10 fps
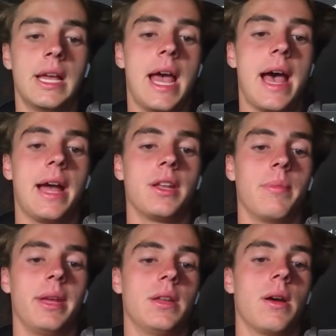And I
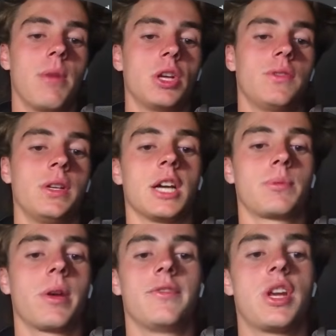mean, most of you guys
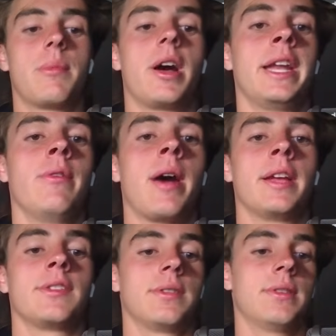probably have Gemini
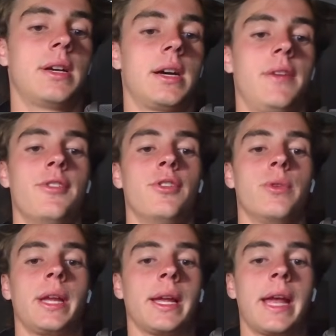anyways, if you're
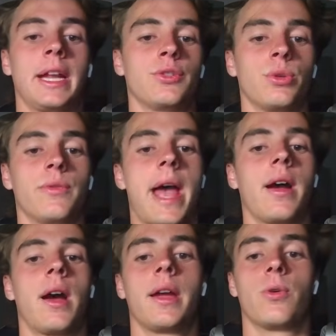doing any sort of
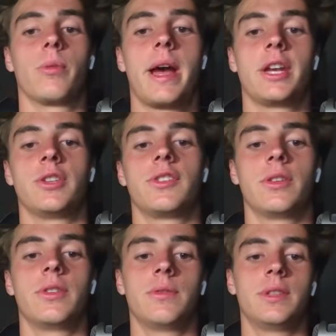AI and automation, so
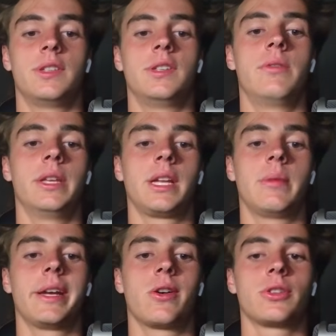this isn't really going to
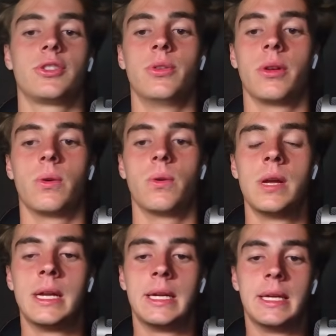be a cost to you at all.
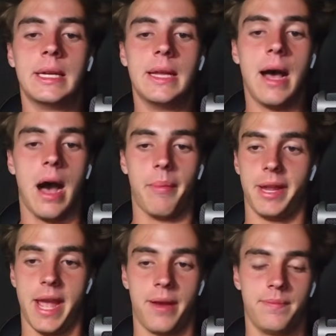But
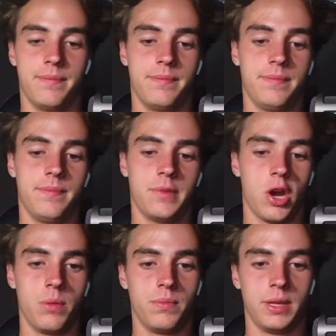yeah,
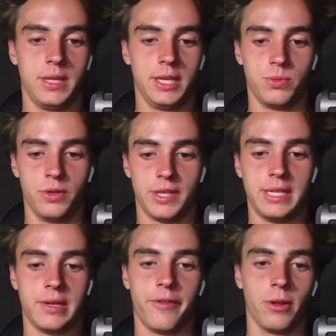hope this was easy to follow